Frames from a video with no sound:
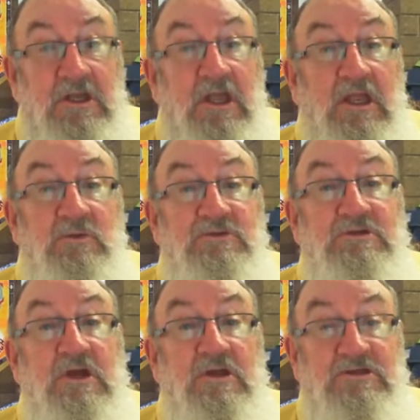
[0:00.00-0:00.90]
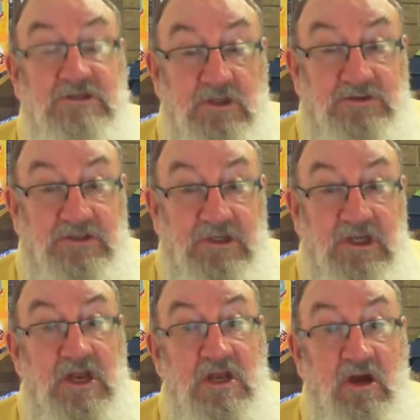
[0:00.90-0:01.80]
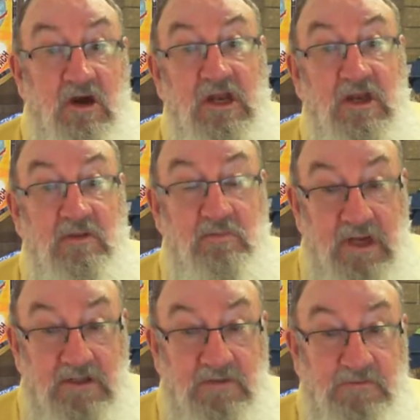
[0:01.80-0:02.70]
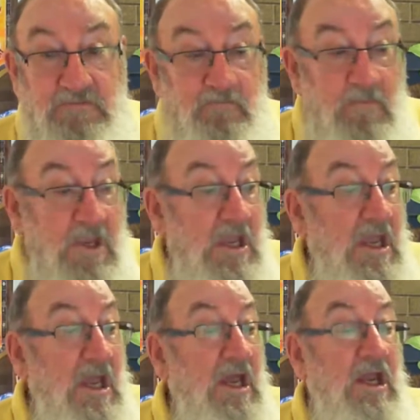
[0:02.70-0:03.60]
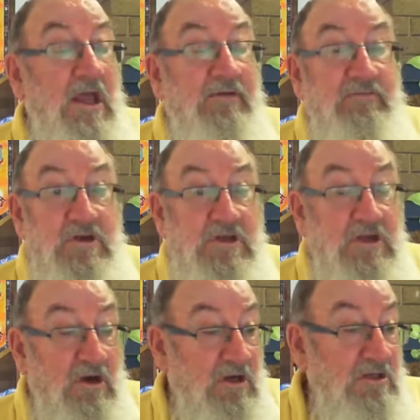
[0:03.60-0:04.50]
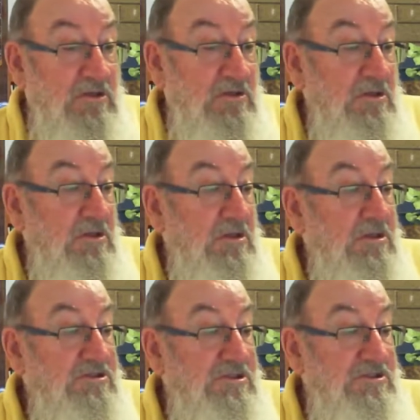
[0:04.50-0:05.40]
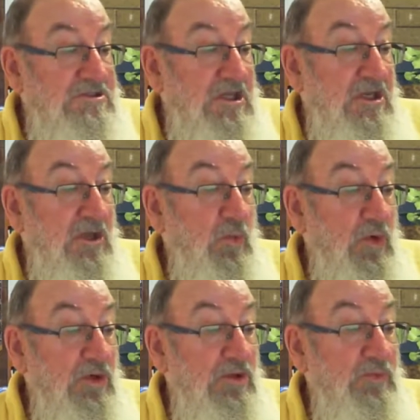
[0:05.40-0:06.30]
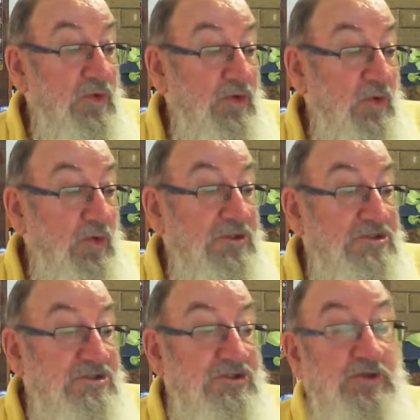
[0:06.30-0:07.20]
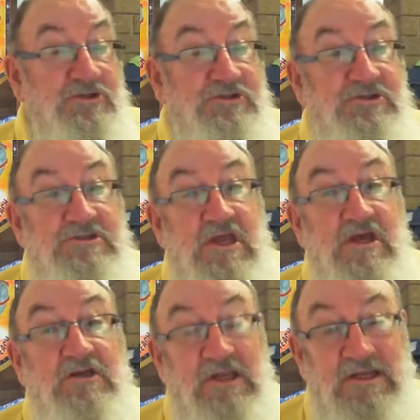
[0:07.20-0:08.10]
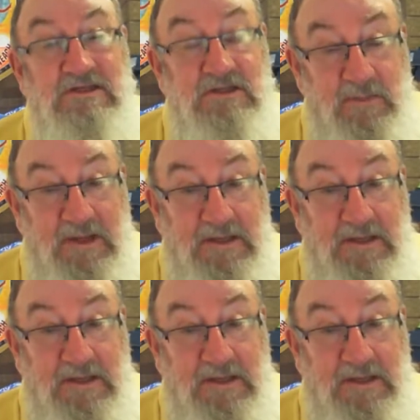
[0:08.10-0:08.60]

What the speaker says: He was a soldier and died in battle, and after he died she said, "The world with all its joys is now dead to me."